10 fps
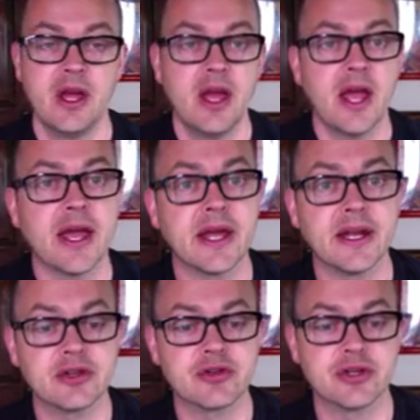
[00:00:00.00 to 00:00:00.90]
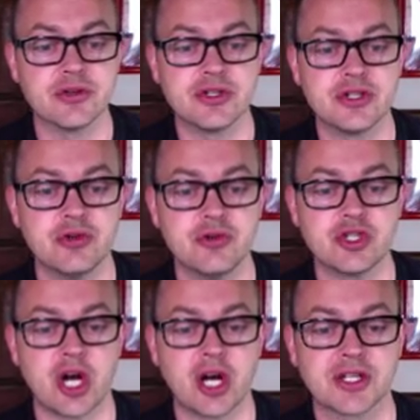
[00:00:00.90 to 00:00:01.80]
and introduce 2
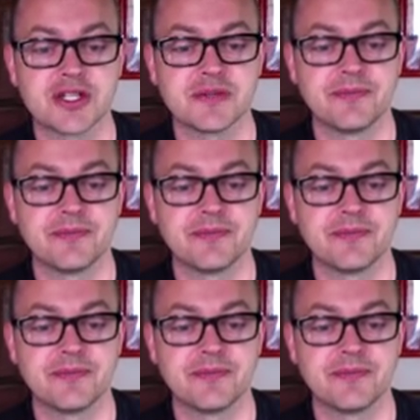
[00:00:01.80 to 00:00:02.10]
shocks.